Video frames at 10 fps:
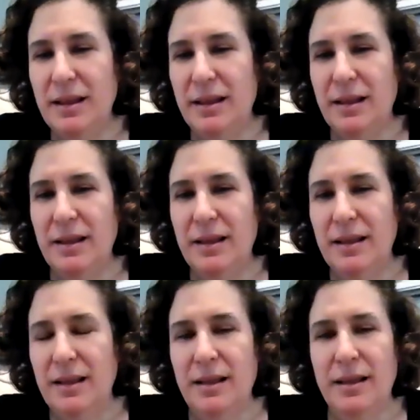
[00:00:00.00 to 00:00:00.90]
What's your
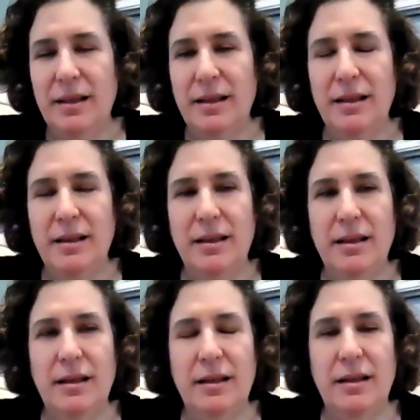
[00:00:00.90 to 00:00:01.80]
favorite
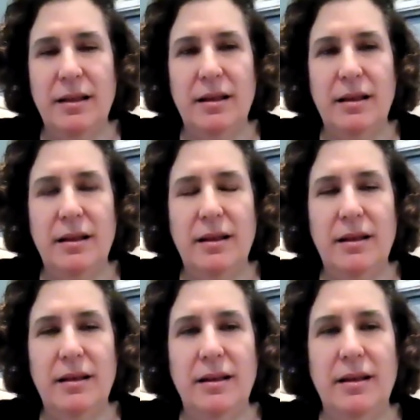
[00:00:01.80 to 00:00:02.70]
Passover food?
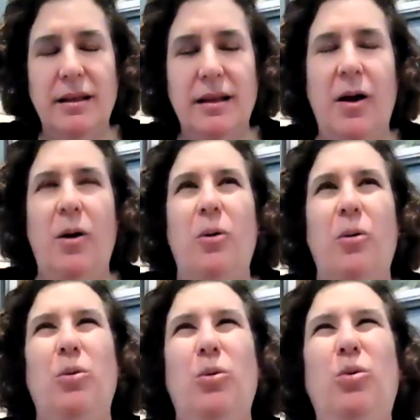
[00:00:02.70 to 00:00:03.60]

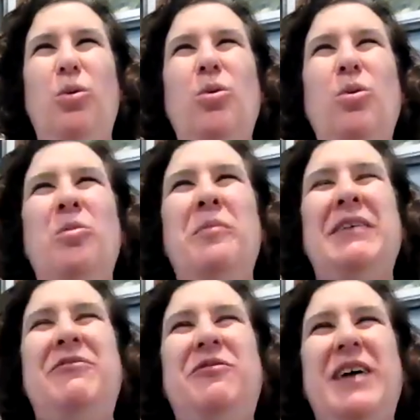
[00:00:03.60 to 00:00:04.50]
Ooh, my
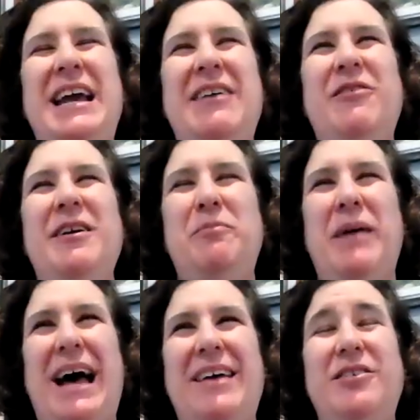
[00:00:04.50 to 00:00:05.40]
favorite
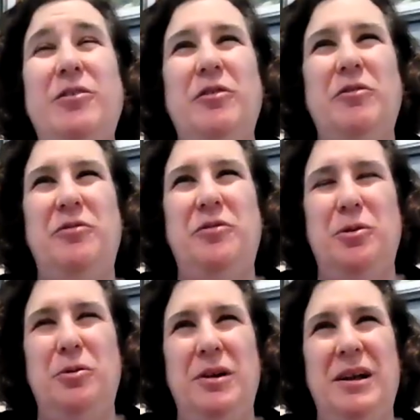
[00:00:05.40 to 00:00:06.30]
Passover
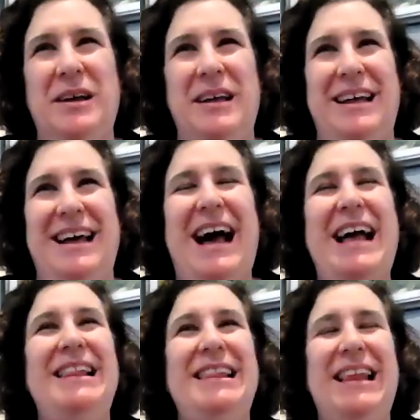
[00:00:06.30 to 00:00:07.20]
food.
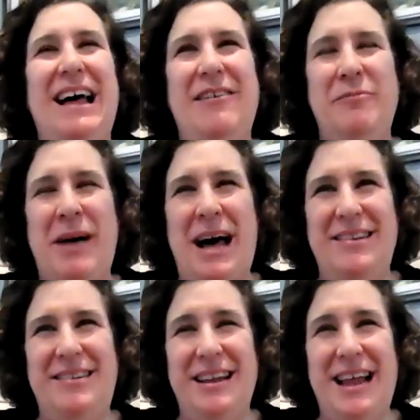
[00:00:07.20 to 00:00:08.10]
I love
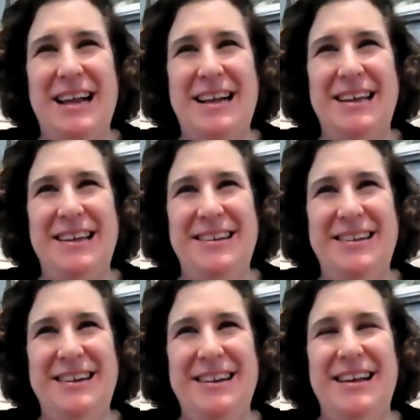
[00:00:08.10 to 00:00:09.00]
matzalatkas.